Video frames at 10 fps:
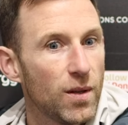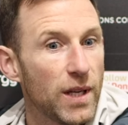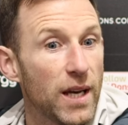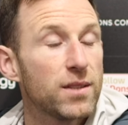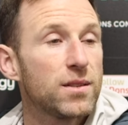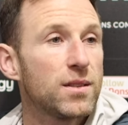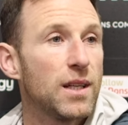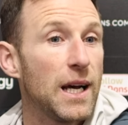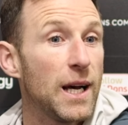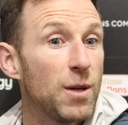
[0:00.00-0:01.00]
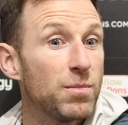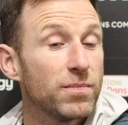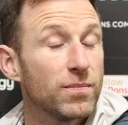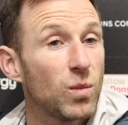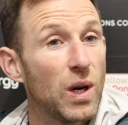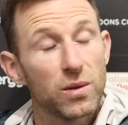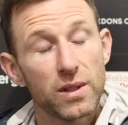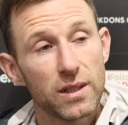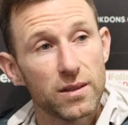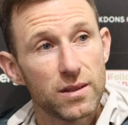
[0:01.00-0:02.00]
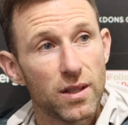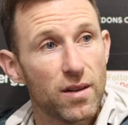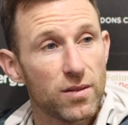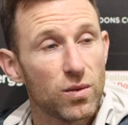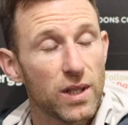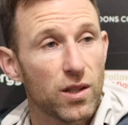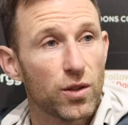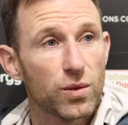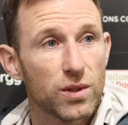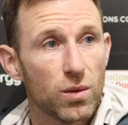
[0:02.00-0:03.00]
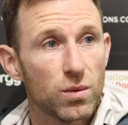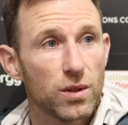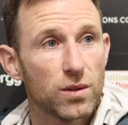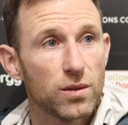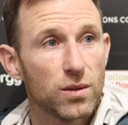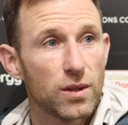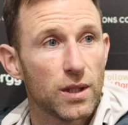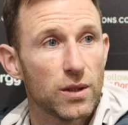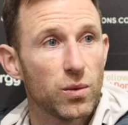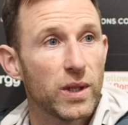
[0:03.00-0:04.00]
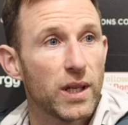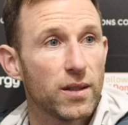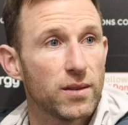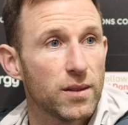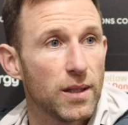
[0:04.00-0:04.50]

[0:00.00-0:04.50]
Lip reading: Yes. Well, they, you know, I thought they had a good result at the weekend.